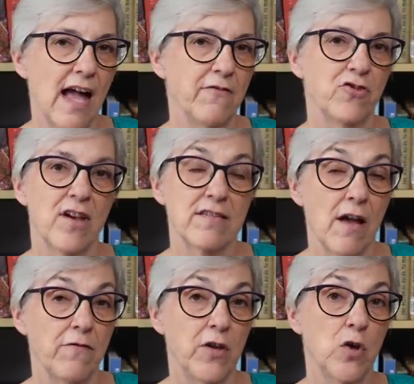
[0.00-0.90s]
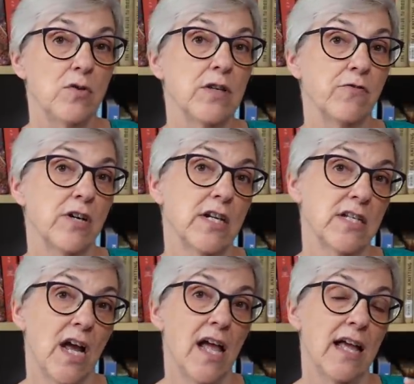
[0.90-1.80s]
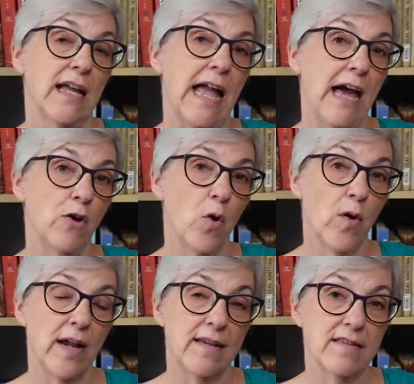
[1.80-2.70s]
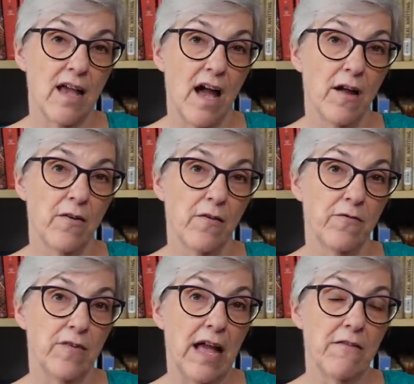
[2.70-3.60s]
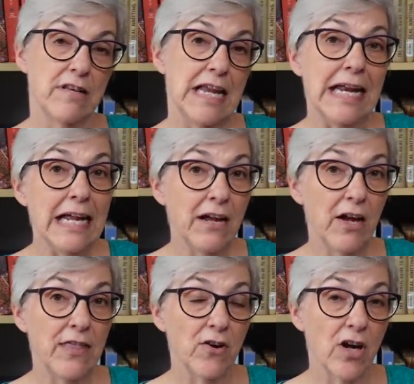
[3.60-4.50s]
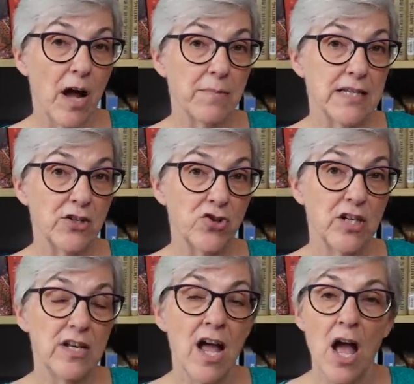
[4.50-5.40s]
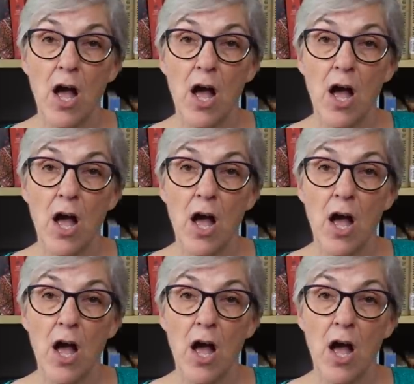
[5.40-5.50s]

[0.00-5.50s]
have just a few different categories of knitting in their competition,